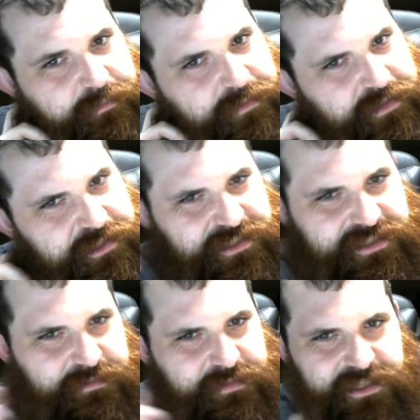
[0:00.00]
she's
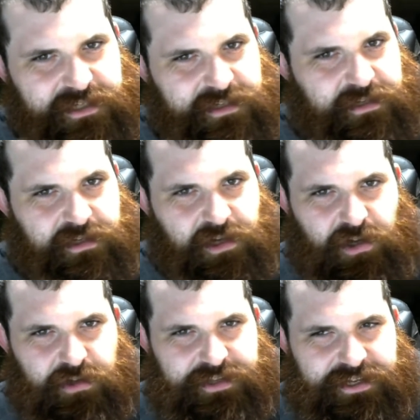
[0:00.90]
something
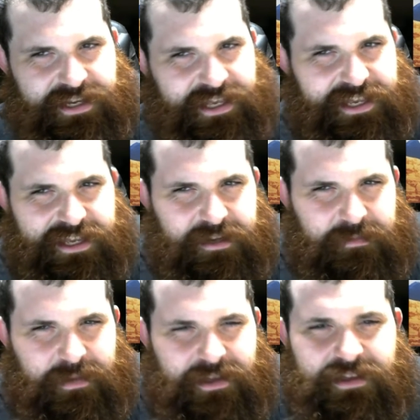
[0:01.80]
called an
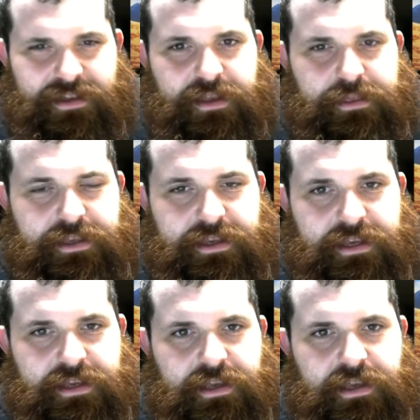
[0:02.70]
anima, I
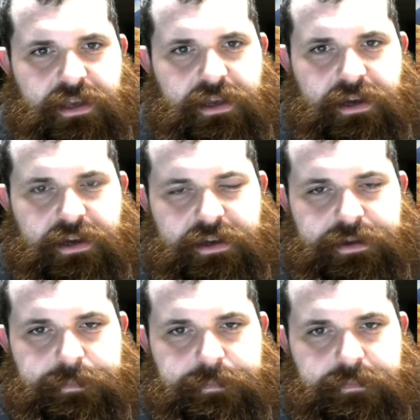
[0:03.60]
think,
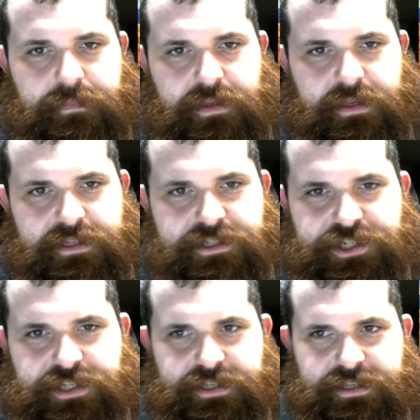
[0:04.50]
and
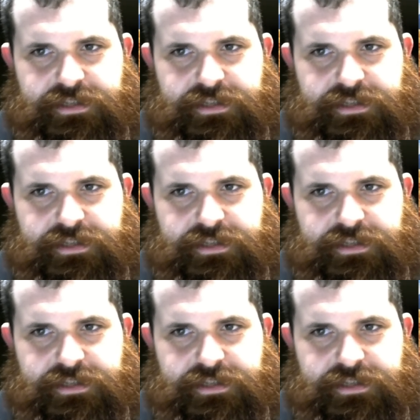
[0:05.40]
she